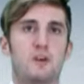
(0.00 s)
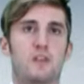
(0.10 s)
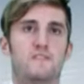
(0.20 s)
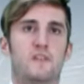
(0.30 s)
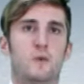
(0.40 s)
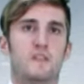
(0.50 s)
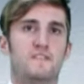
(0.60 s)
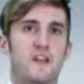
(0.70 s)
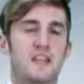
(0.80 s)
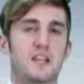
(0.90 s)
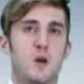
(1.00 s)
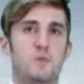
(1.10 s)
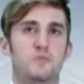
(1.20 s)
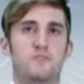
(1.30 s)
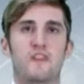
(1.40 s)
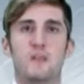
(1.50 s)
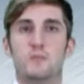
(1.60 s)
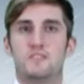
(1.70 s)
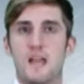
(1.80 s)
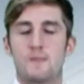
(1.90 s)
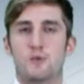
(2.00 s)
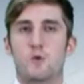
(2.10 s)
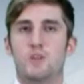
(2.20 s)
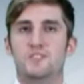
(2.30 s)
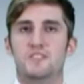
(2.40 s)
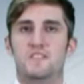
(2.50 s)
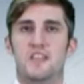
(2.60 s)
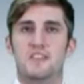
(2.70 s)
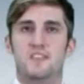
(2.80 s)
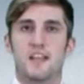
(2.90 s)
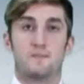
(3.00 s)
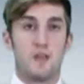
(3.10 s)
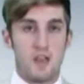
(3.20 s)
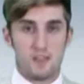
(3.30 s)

the dollar following fading hopes the Fed would taper quantitative easing.